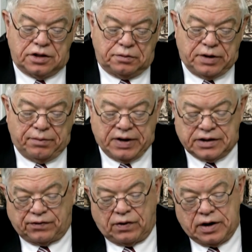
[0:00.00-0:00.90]
is my best
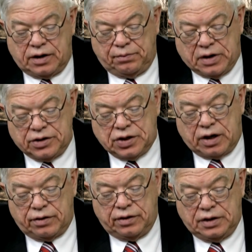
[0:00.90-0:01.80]
friend in my
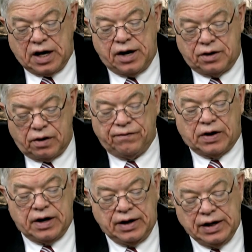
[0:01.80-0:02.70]
childhood, Don
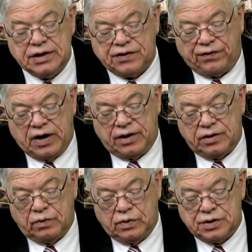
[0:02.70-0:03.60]
Irvine. His father
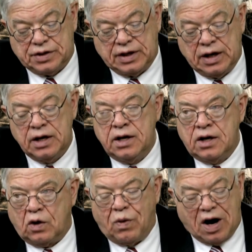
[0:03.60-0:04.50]
was the
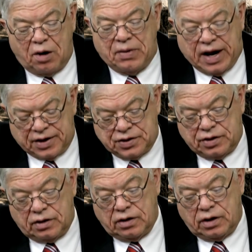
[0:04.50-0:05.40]
choir
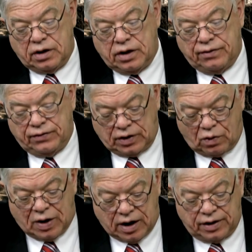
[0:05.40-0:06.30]
master of the
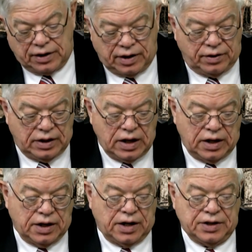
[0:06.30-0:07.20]
choir that he
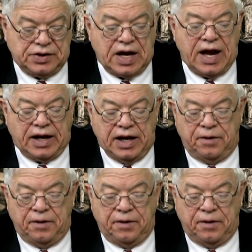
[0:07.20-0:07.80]
and I sang in.